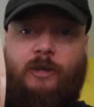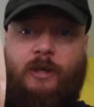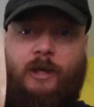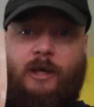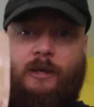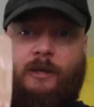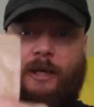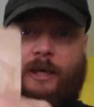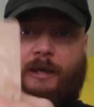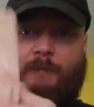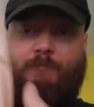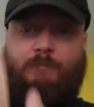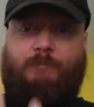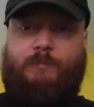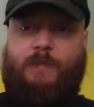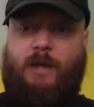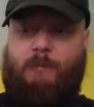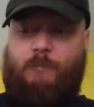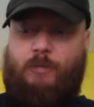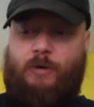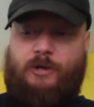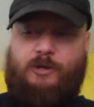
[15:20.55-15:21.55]
And they
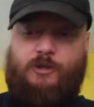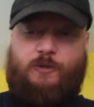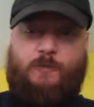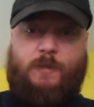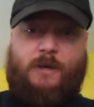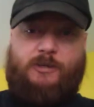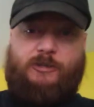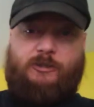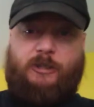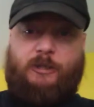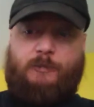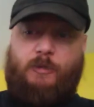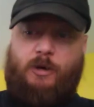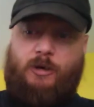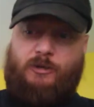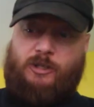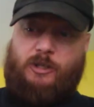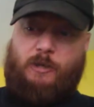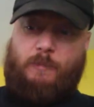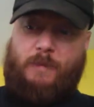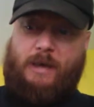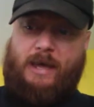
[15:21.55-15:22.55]
put your specialty malts
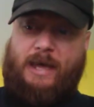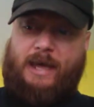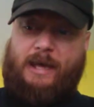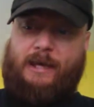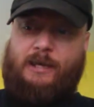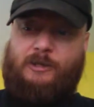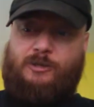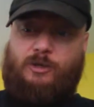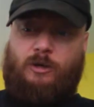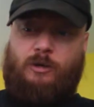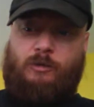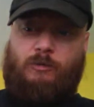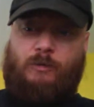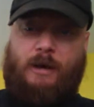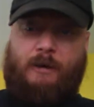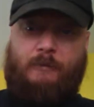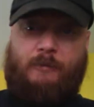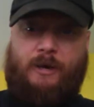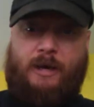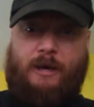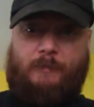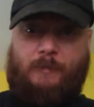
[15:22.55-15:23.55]
in the bag. It's all
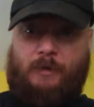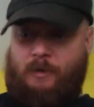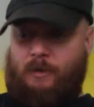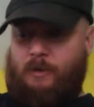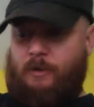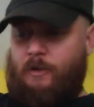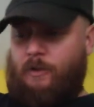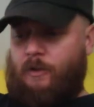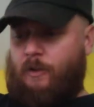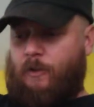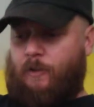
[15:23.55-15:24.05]
ground up.